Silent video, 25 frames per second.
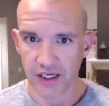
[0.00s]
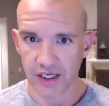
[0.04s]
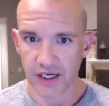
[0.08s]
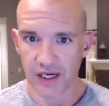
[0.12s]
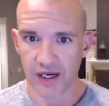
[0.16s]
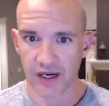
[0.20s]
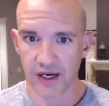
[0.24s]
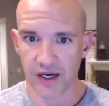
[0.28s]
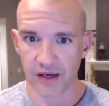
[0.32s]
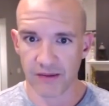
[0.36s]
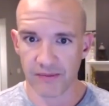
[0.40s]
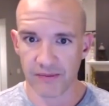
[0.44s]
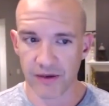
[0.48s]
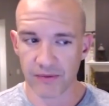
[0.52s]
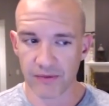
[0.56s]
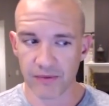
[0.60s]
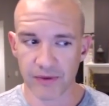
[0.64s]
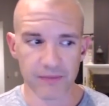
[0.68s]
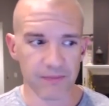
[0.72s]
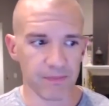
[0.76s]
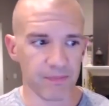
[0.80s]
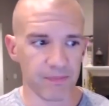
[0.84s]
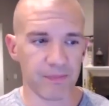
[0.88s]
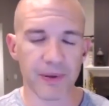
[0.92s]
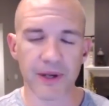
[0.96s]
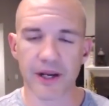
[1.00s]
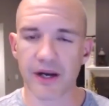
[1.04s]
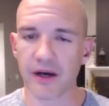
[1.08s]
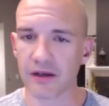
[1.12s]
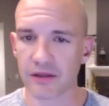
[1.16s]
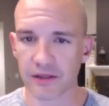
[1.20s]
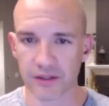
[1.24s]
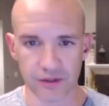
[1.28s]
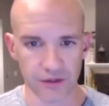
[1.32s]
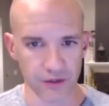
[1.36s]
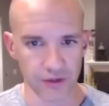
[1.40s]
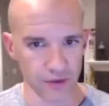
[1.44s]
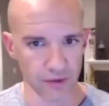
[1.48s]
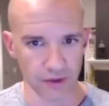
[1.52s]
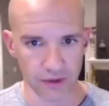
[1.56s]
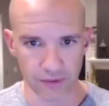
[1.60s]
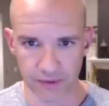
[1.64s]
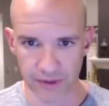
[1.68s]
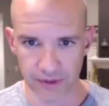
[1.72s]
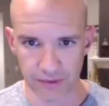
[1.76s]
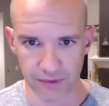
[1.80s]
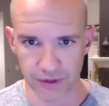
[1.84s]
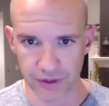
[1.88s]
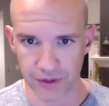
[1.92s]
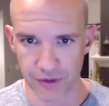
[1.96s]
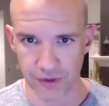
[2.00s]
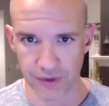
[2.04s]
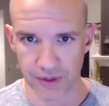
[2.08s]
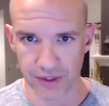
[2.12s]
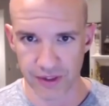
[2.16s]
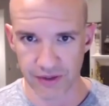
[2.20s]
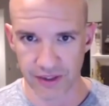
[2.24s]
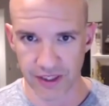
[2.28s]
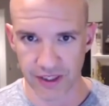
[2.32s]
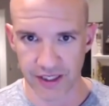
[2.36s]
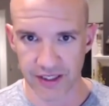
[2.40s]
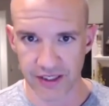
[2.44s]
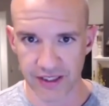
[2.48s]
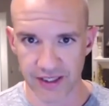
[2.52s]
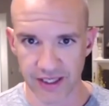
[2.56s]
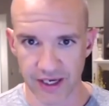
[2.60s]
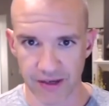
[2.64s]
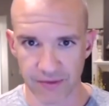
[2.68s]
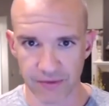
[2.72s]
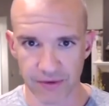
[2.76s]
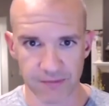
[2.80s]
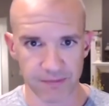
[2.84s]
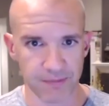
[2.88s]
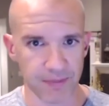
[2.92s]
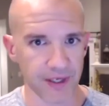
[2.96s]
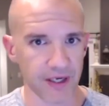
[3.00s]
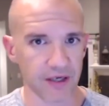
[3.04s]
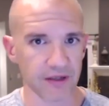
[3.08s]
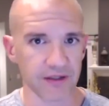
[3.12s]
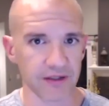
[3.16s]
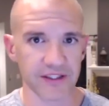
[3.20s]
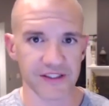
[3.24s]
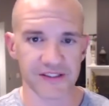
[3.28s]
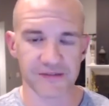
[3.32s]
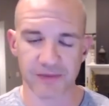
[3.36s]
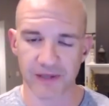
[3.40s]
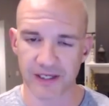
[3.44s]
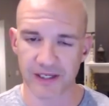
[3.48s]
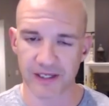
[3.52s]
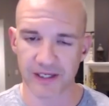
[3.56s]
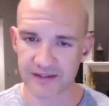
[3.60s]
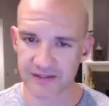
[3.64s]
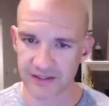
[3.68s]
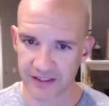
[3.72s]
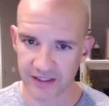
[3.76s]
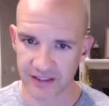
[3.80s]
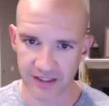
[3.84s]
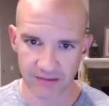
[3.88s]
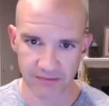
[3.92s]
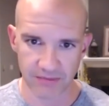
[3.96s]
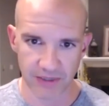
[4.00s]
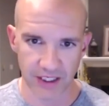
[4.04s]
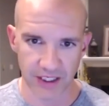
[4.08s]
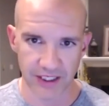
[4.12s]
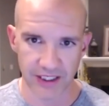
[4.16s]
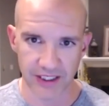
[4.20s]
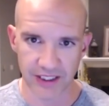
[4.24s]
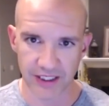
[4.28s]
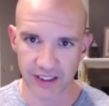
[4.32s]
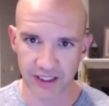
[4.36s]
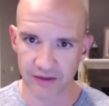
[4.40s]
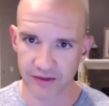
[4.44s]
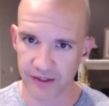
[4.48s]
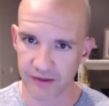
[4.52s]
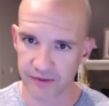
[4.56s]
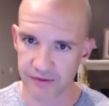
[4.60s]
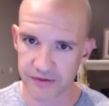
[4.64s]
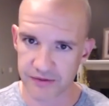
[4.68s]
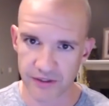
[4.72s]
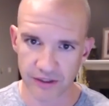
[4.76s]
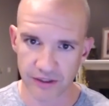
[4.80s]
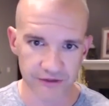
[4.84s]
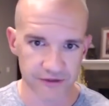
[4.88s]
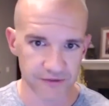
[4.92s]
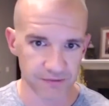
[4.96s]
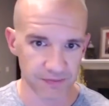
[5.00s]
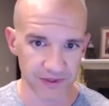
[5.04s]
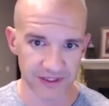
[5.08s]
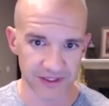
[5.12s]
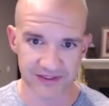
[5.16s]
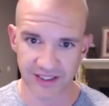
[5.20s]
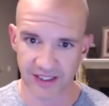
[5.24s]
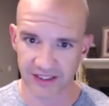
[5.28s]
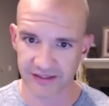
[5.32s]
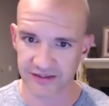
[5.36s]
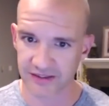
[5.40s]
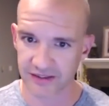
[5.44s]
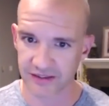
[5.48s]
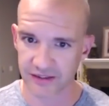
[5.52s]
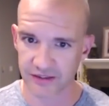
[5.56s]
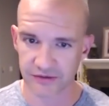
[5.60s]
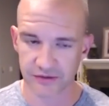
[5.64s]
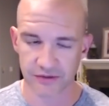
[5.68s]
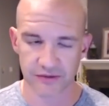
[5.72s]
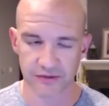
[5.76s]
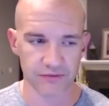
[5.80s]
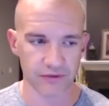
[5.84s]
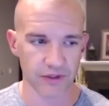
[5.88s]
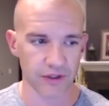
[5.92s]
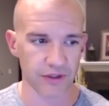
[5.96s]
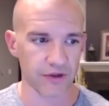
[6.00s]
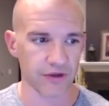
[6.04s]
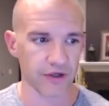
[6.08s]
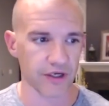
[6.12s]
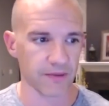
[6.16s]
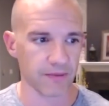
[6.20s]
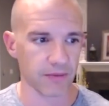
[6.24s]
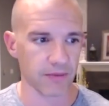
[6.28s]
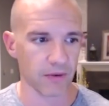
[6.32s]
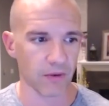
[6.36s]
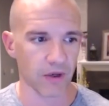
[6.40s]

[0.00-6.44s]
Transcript: um, and we barely knew what we were doing right in that we barely spent any money there was no split testing this was rodeo number